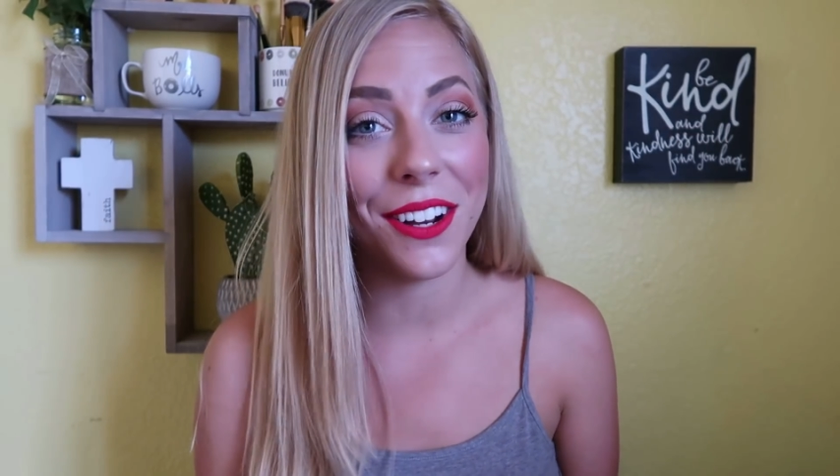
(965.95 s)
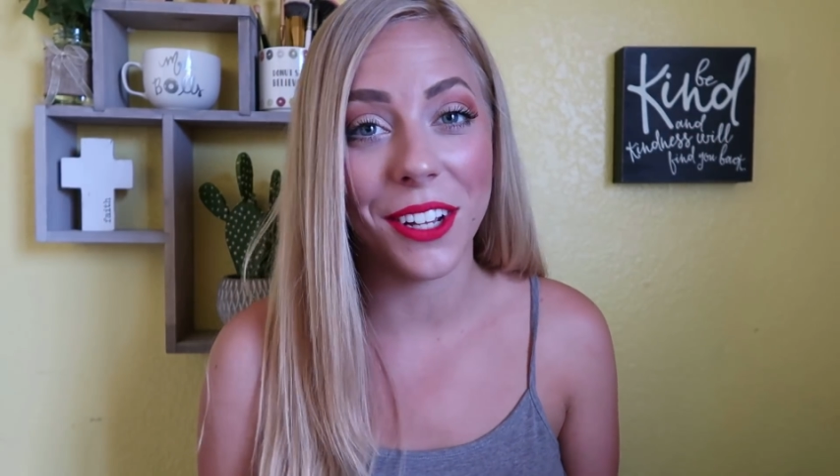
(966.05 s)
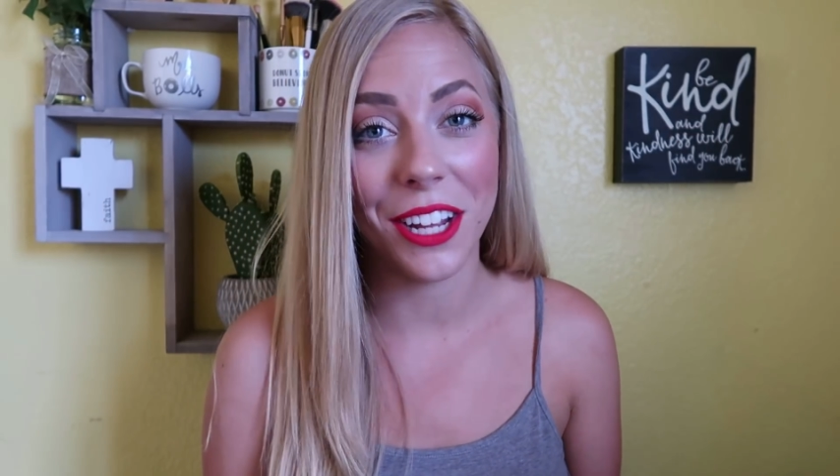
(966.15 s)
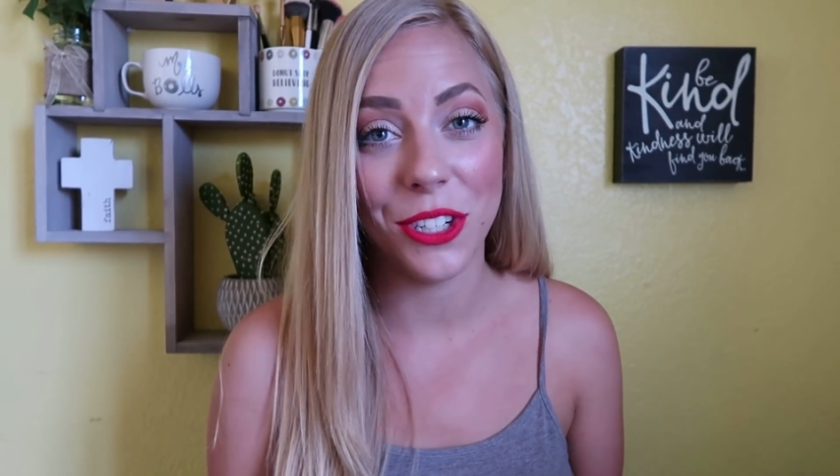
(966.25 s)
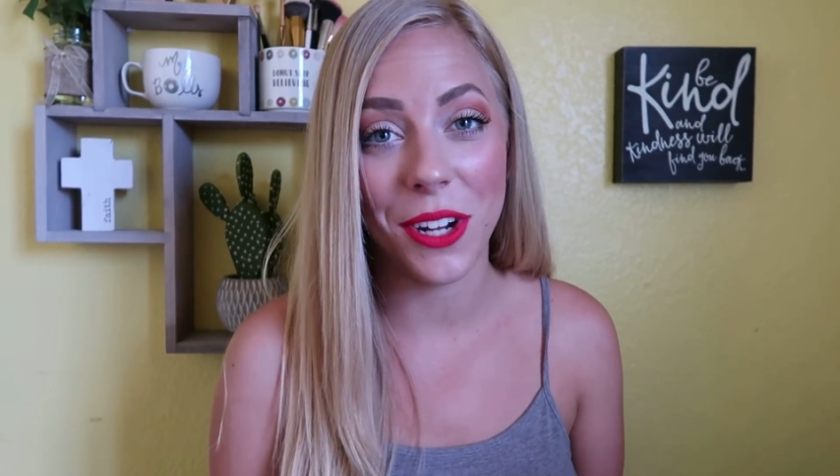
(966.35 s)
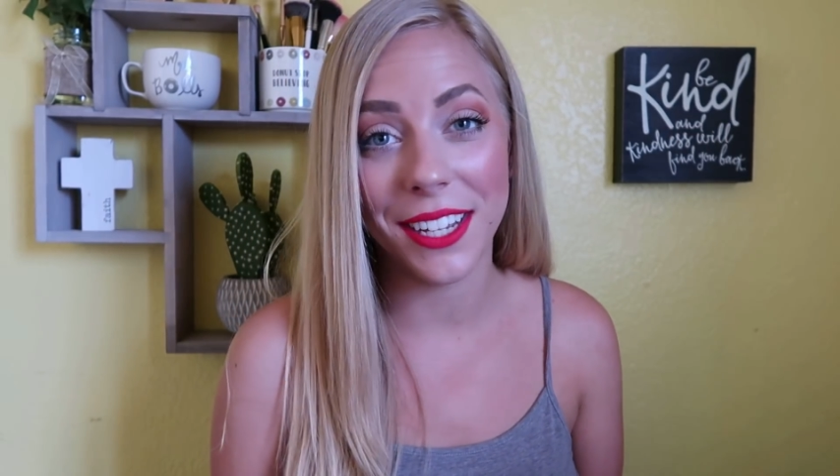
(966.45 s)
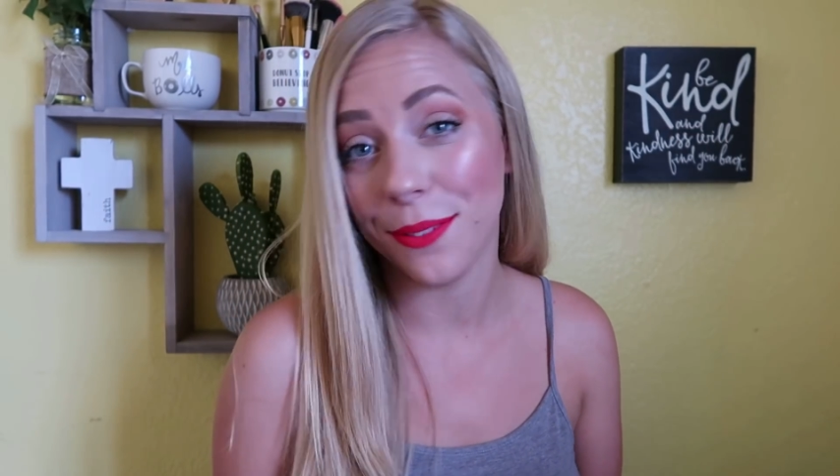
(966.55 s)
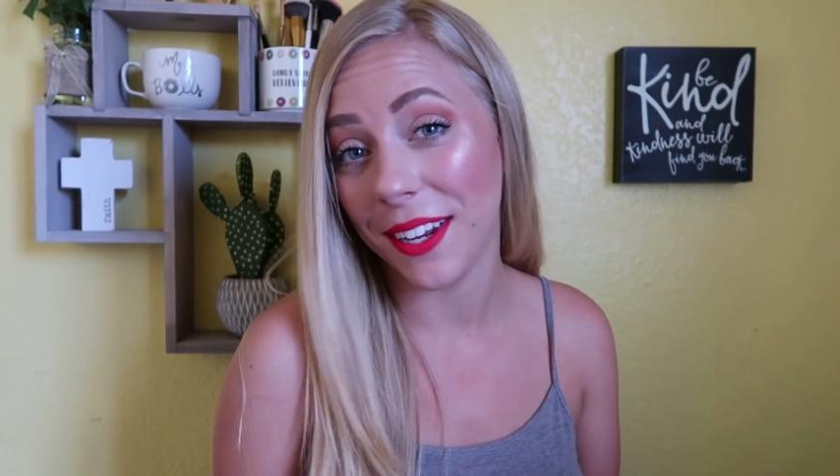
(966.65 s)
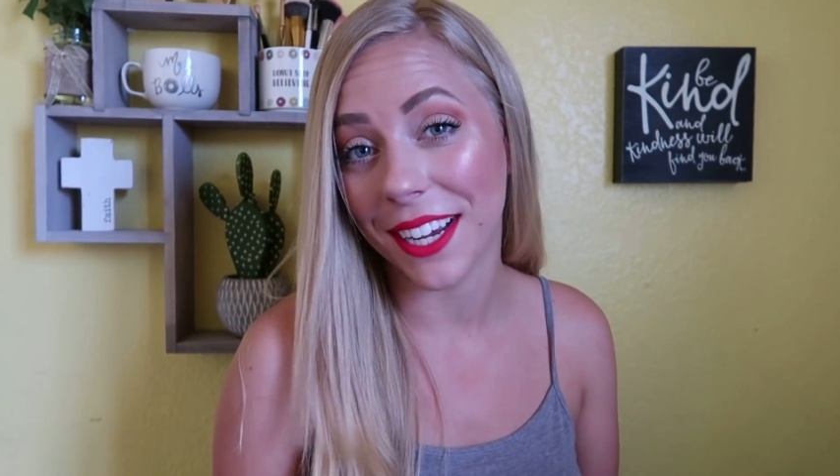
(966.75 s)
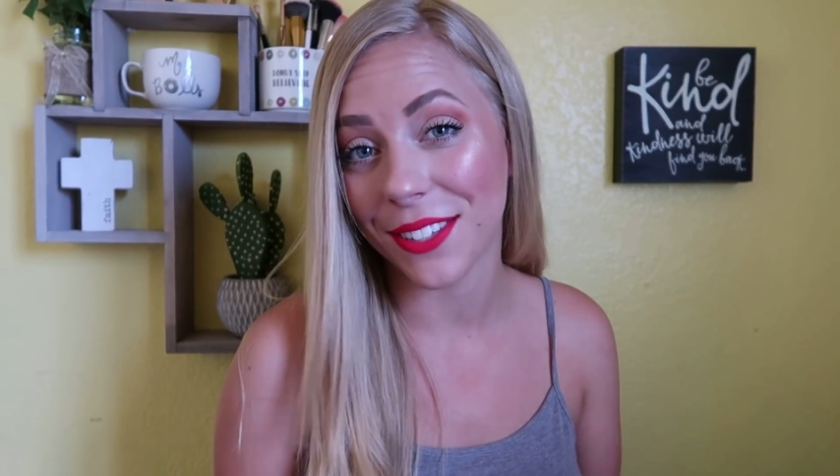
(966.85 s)
and I'll catch you
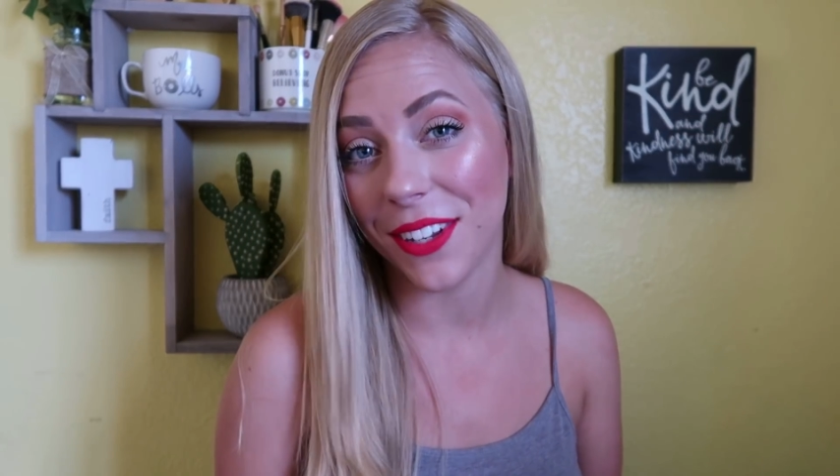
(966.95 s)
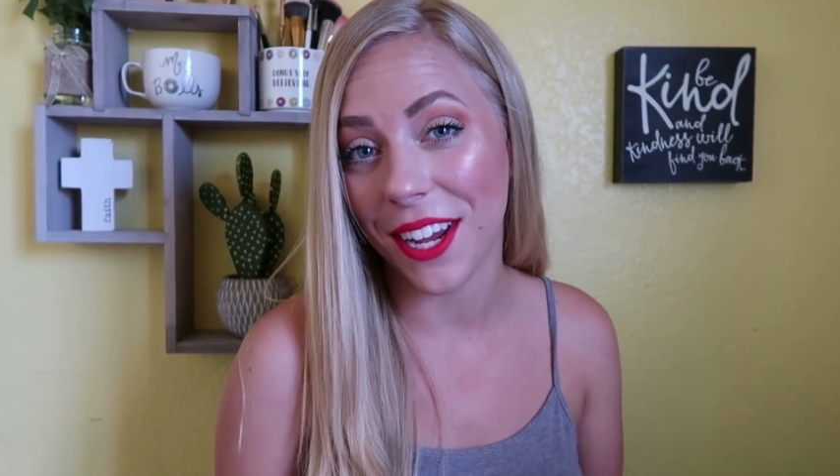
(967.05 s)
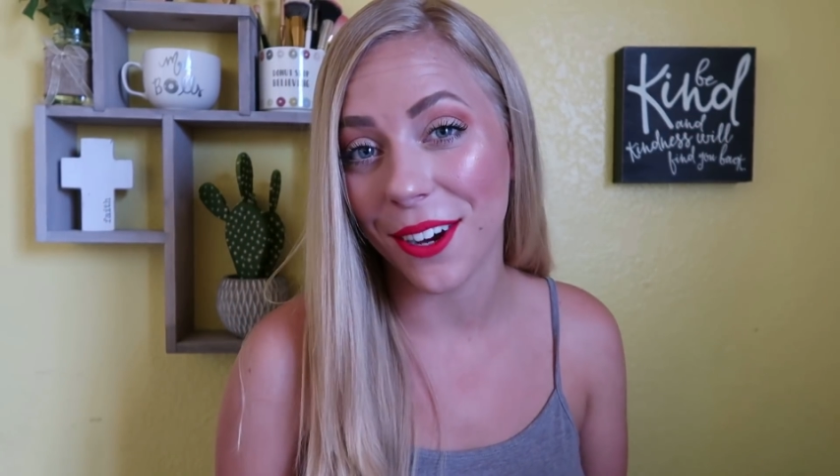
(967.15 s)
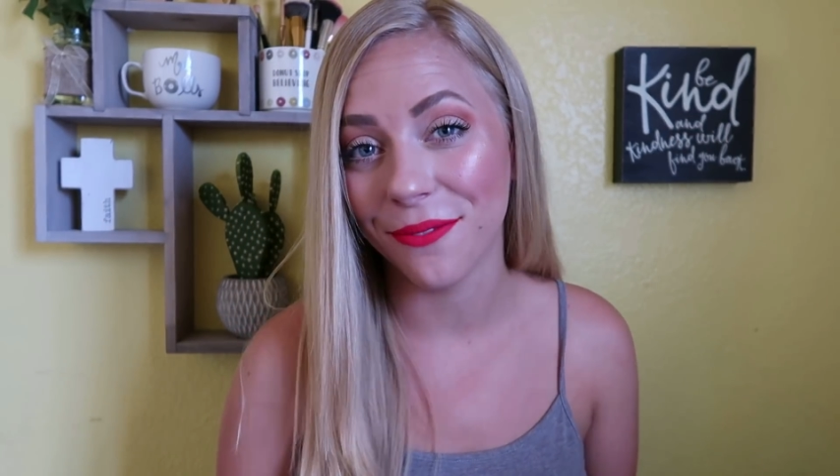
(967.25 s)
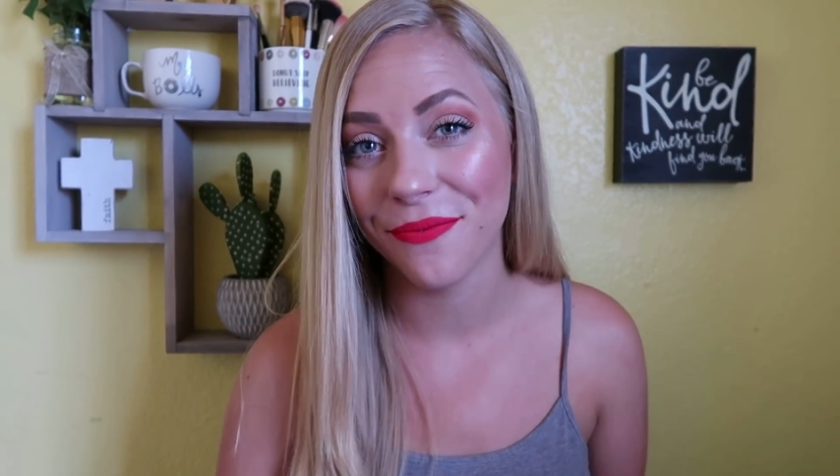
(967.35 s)
guys in my next video.